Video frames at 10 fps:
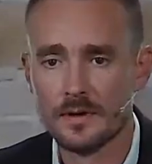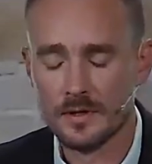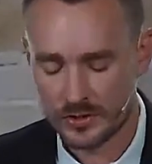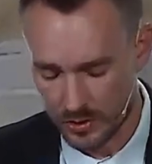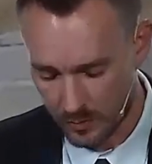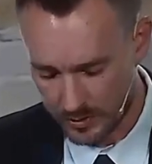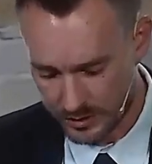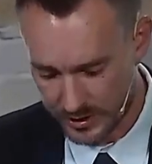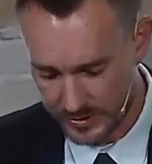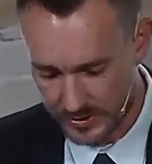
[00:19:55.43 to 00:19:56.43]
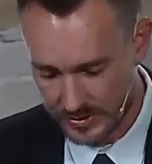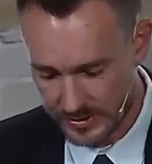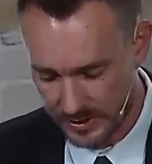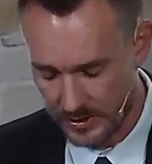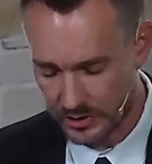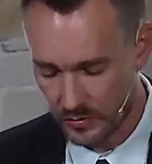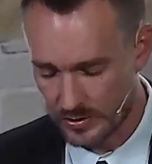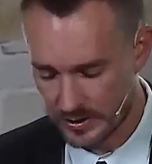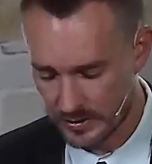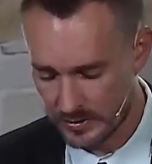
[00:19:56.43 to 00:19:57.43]
And so when Jesus says your
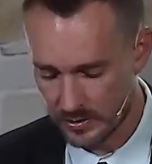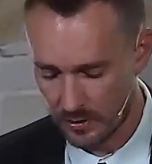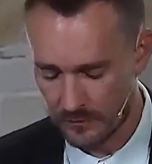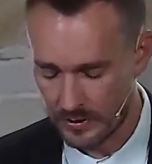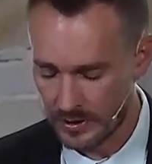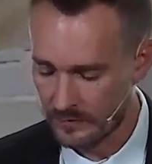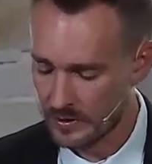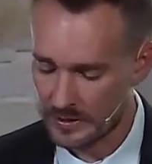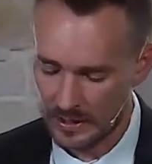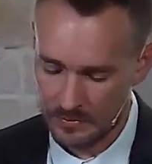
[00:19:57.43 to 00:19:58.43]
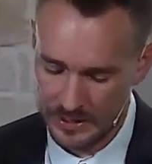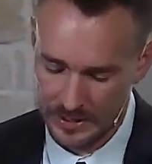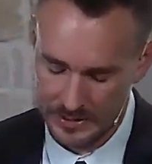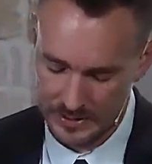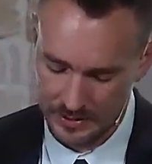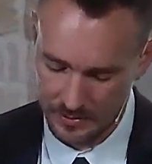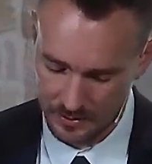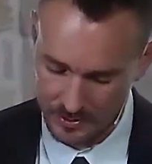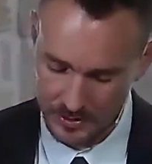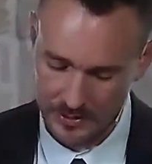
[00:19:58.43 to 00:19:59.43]
sins are forgiven, and that man sitting there
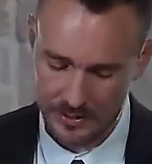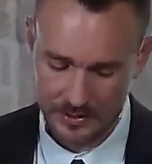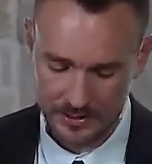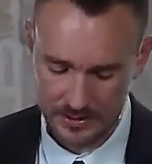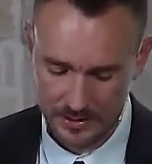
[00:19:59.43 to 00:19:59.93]
thinking, it's